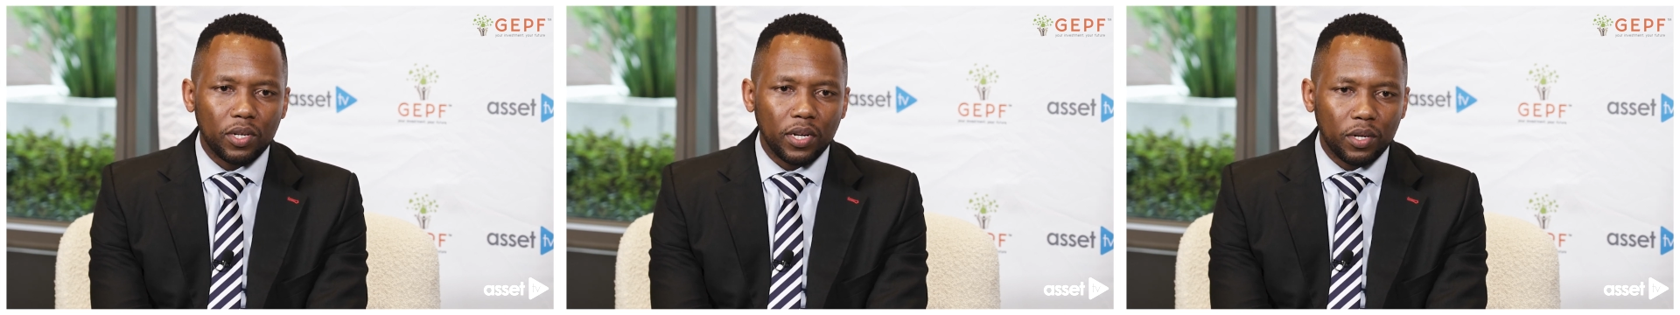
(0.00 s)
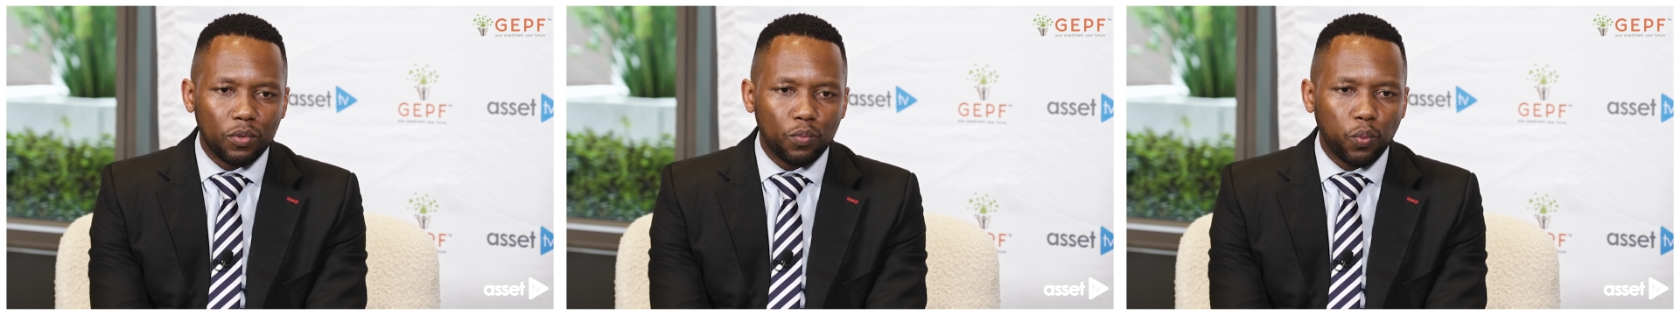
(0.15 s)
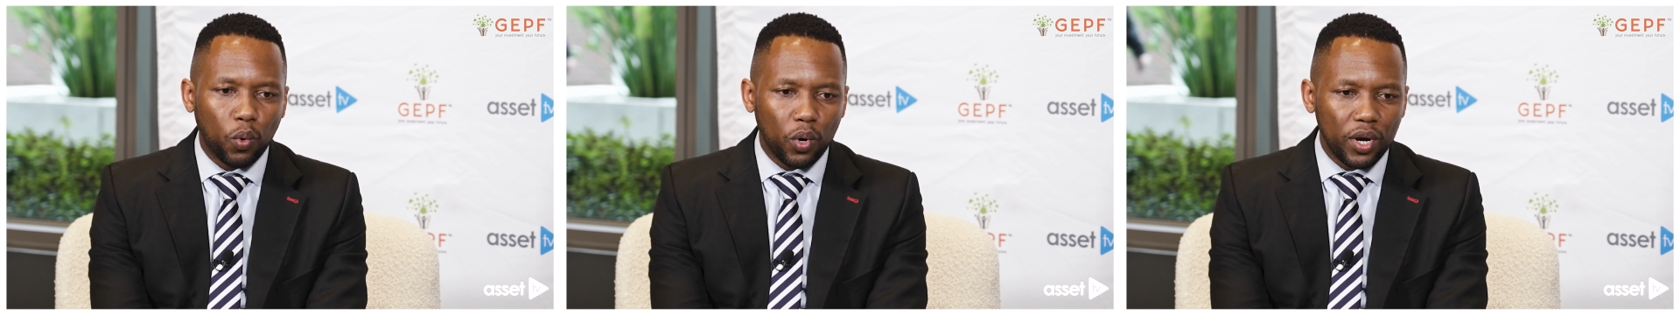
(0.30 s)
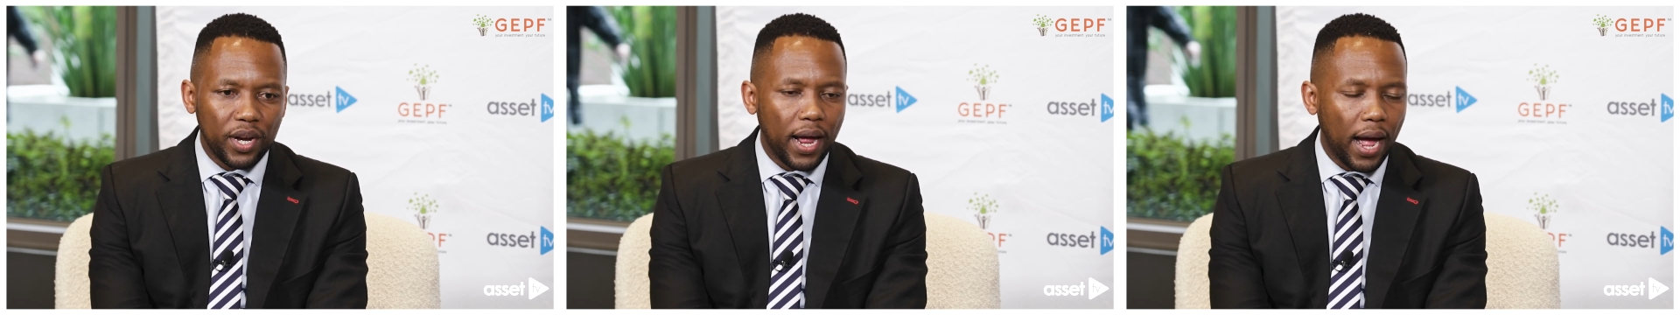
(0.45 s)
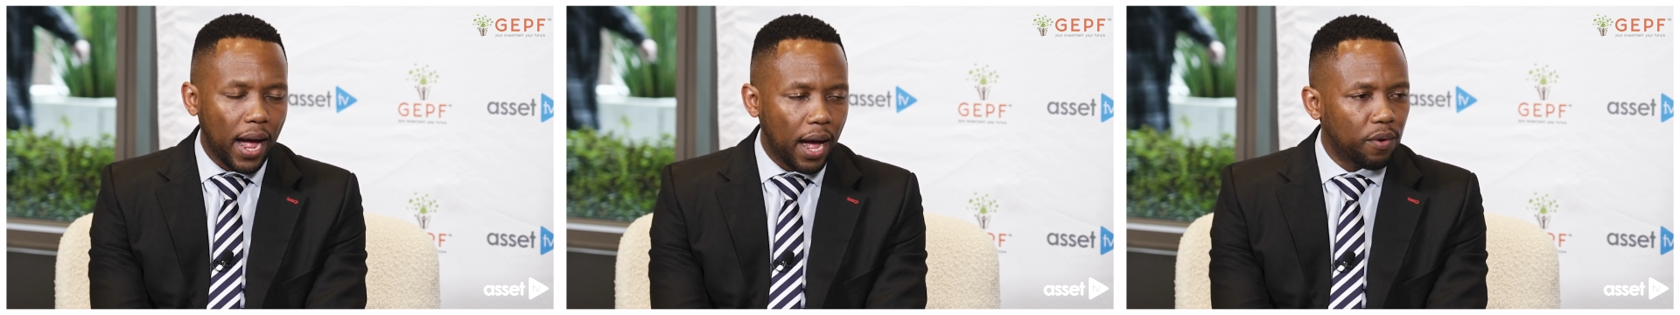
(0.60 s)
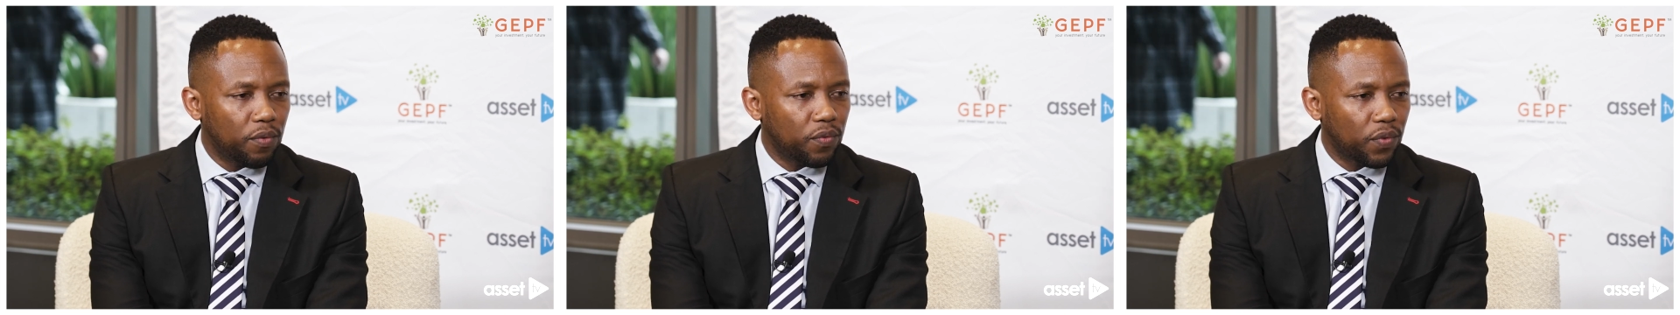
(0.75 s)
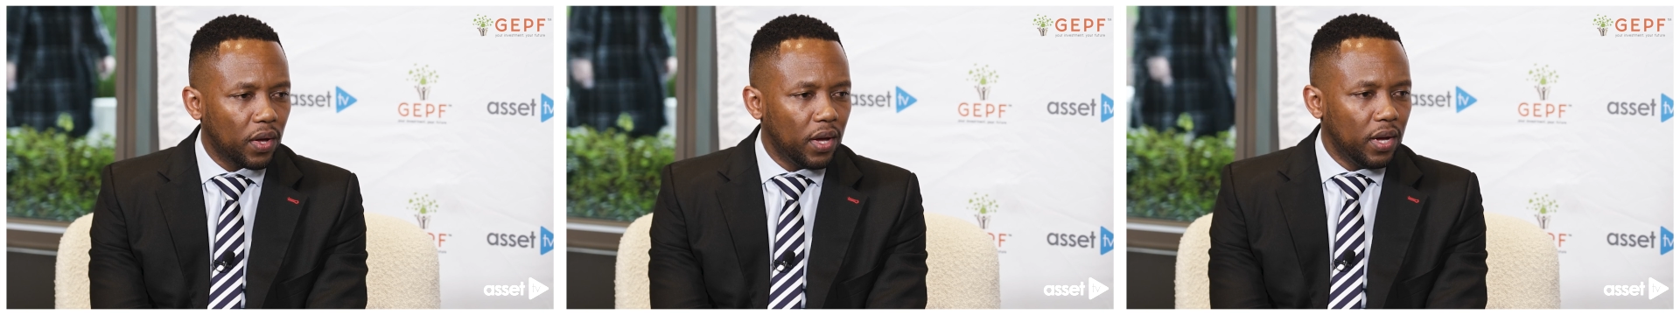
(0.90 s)
it would
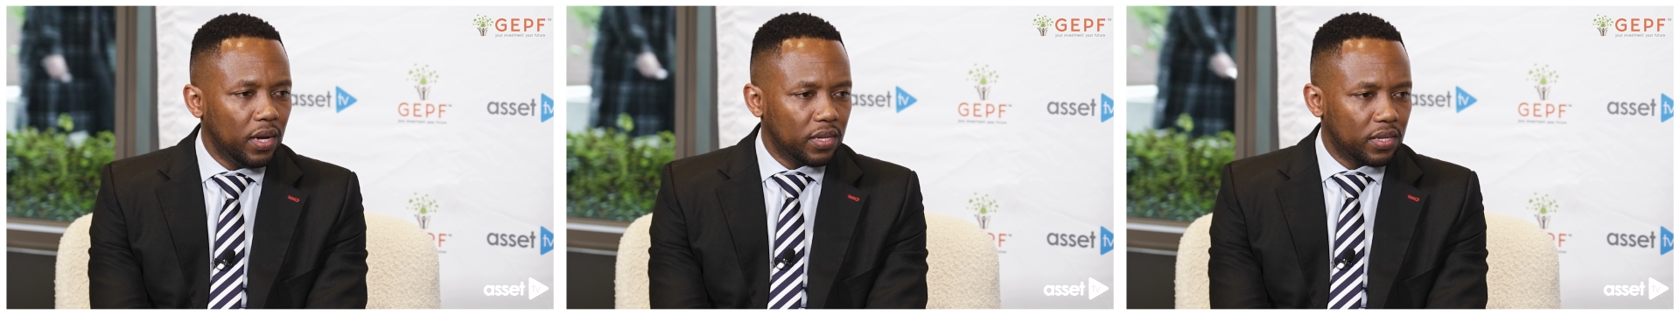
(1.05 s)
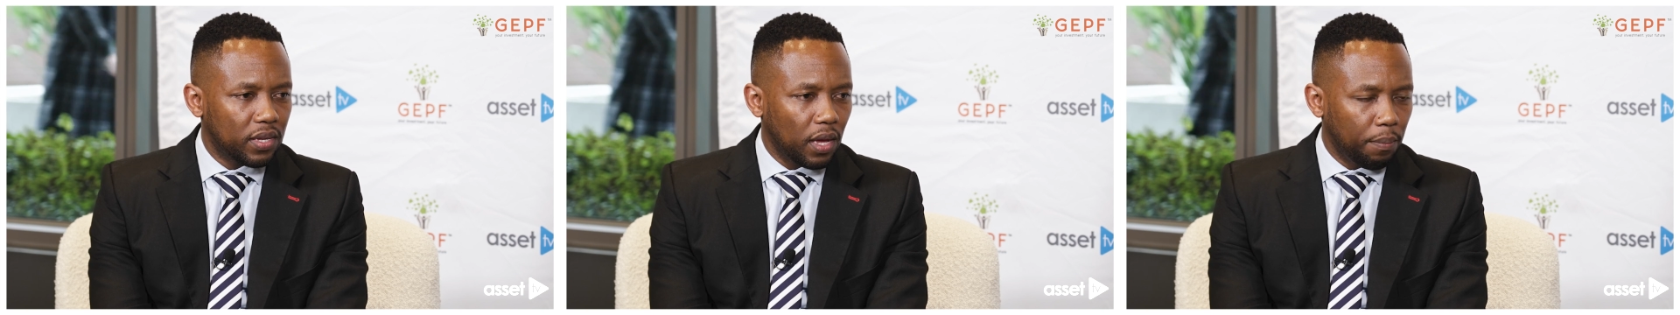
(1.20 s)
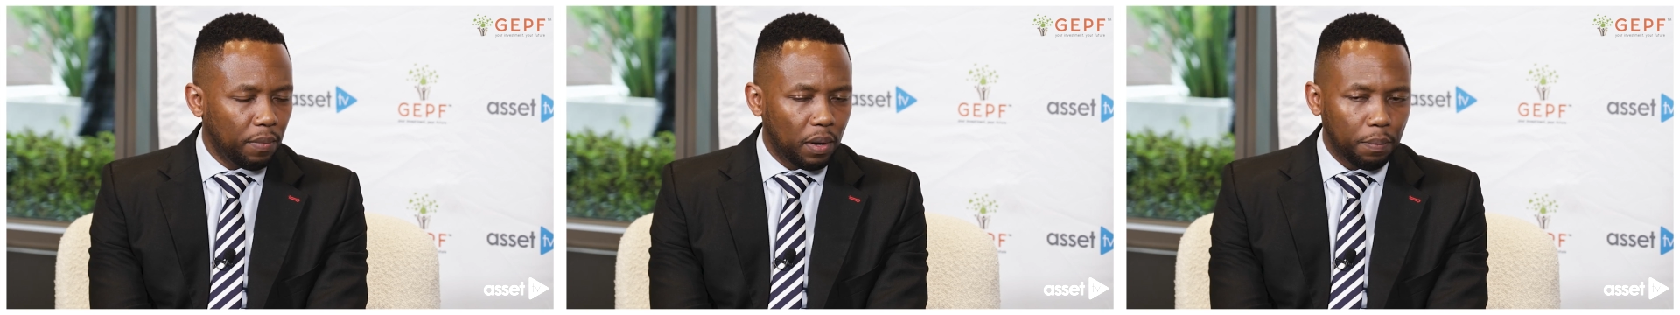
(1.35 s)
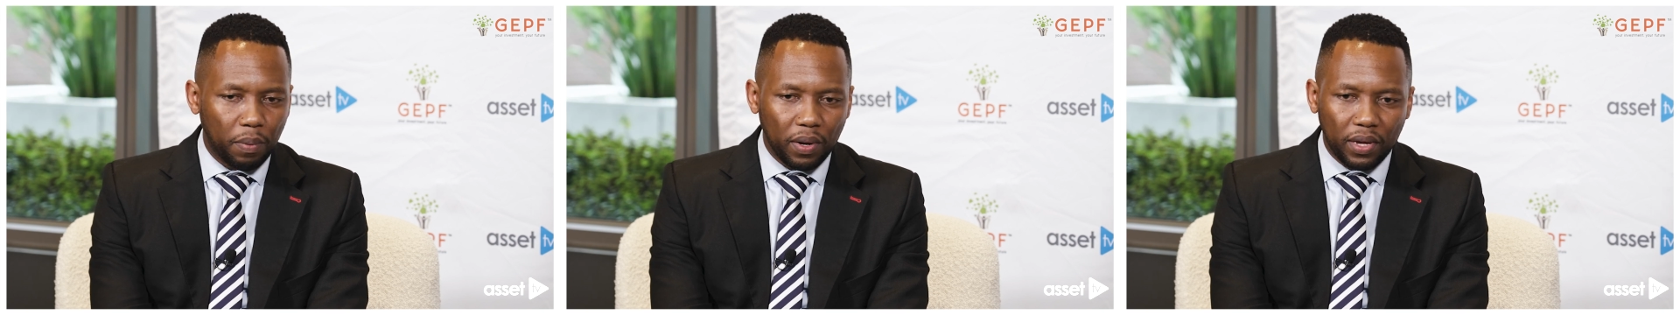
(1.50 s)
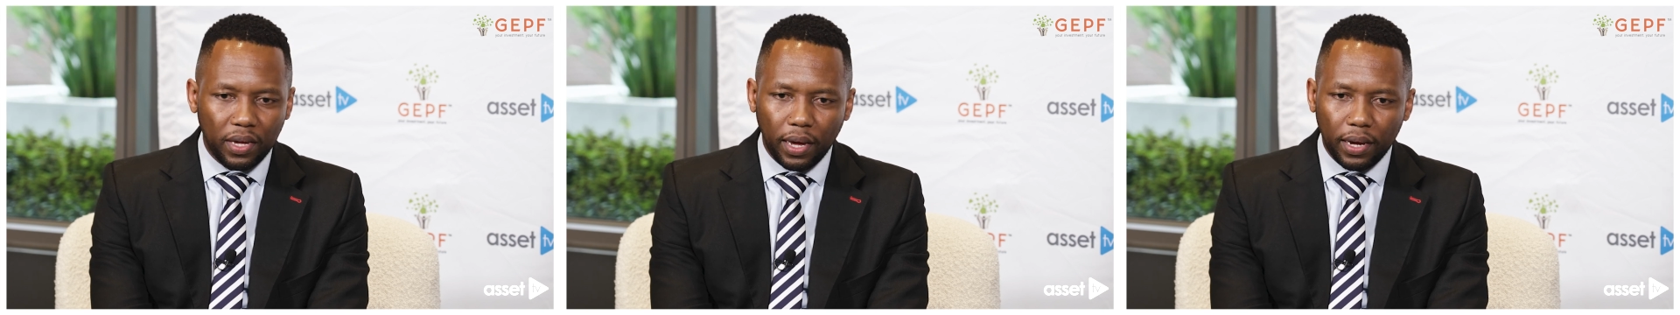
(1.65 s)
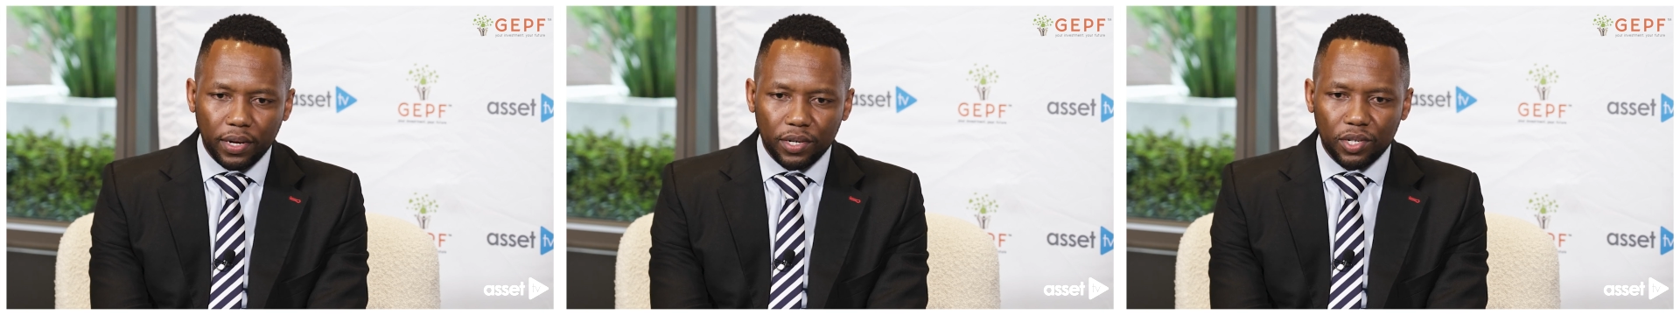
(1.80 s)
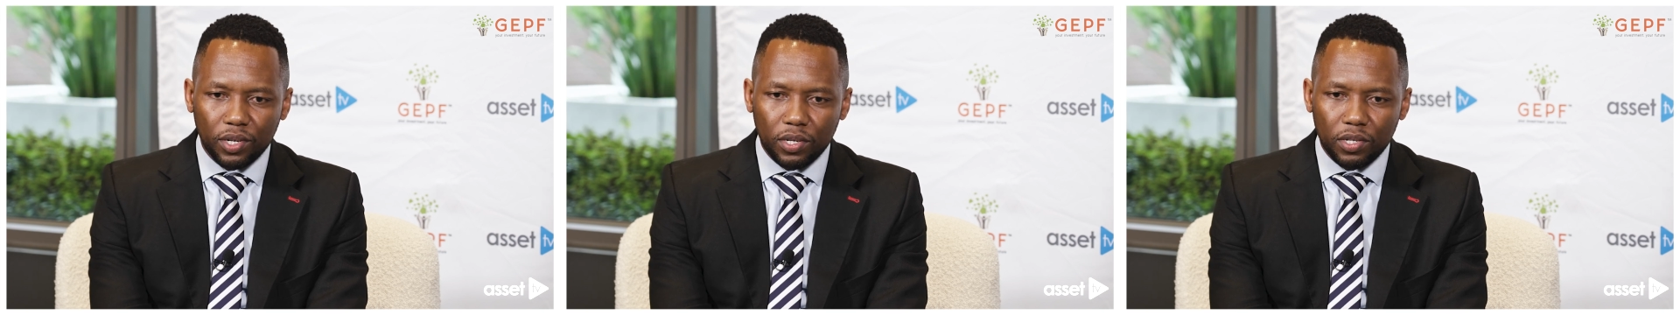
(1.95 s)
have some
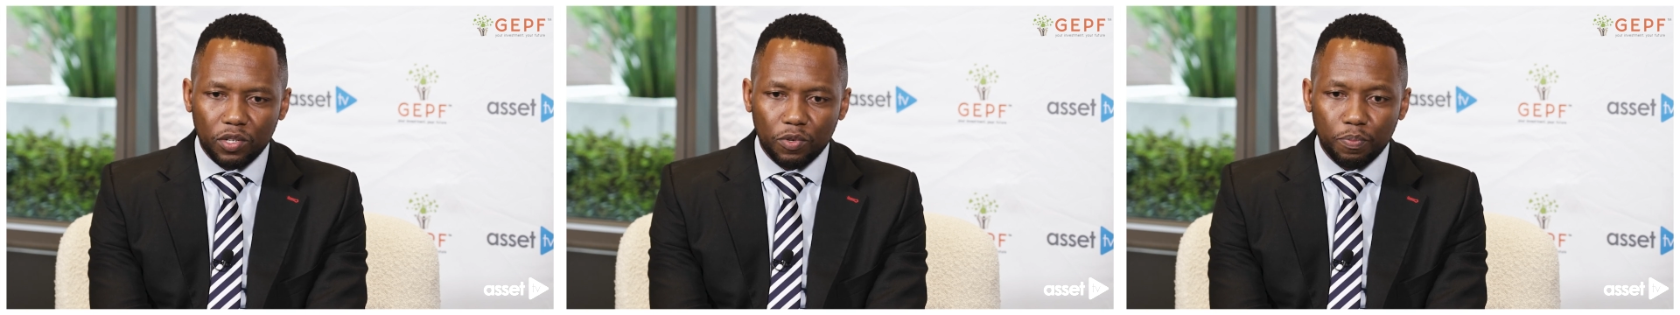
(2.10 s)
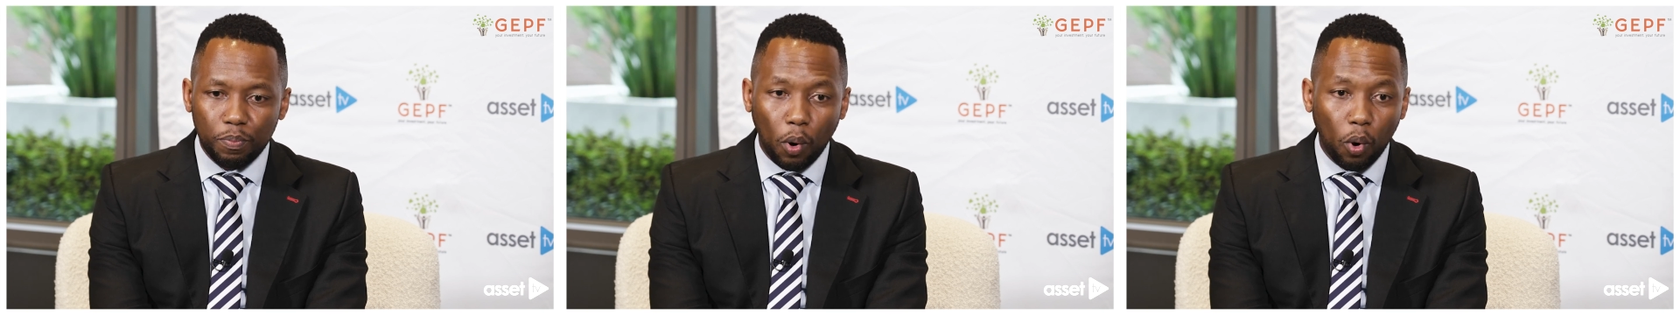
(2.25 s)
implications,